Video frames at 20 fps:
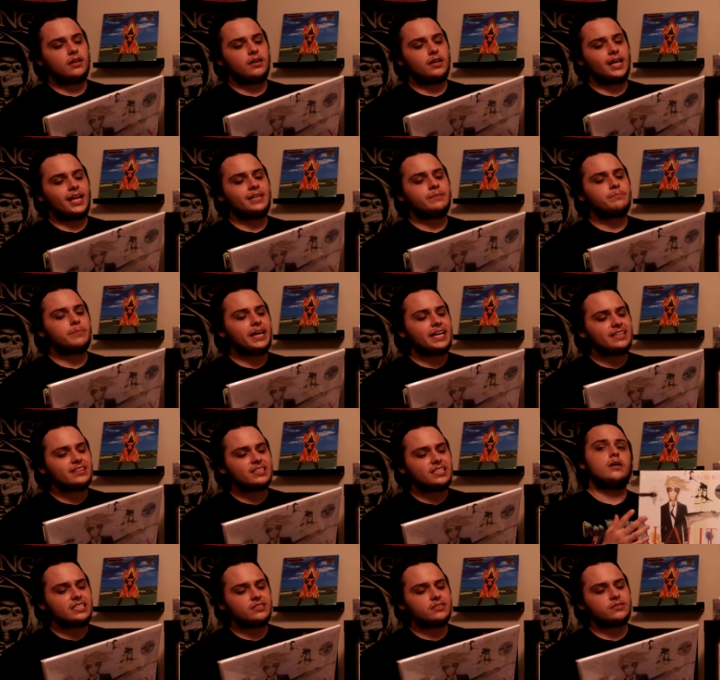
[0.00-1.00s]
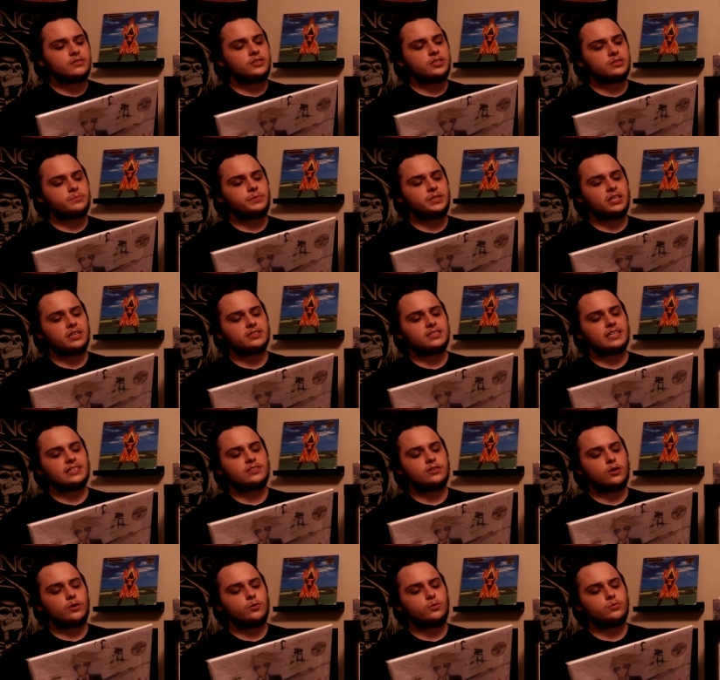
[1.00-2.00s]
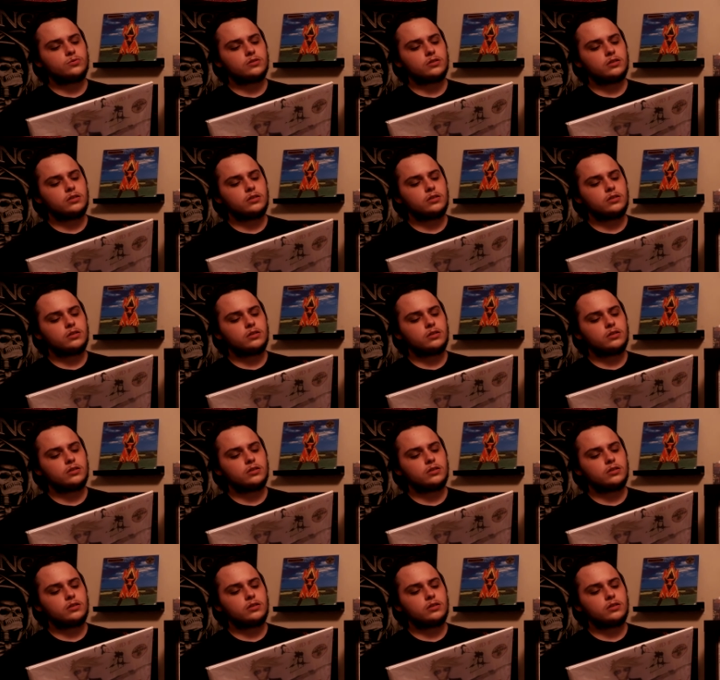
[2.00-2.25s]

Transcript: And mainly just because I don't